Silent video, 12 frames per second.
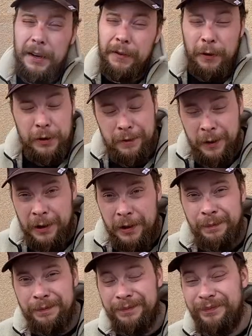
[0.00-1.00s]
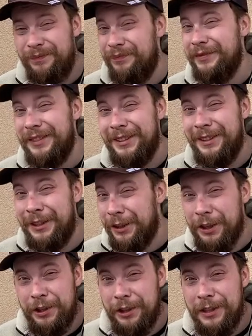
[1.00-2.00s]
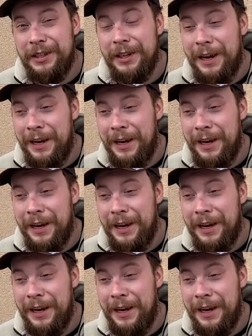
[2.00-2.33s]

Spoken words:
first of all, delicious